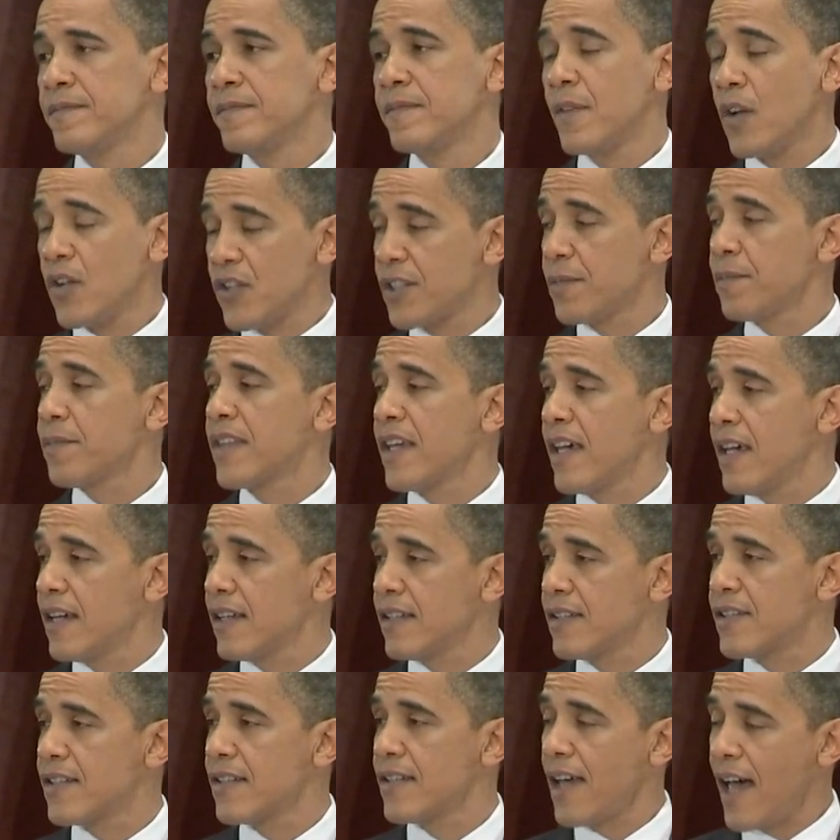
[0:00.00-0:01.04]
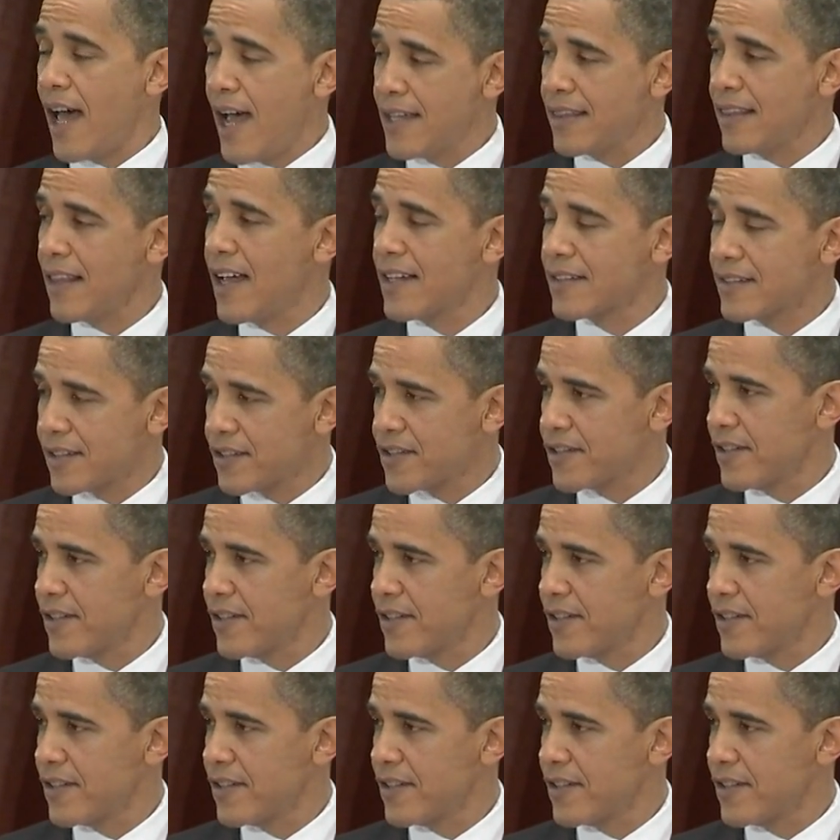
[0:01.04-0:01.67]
There's some things I'd like to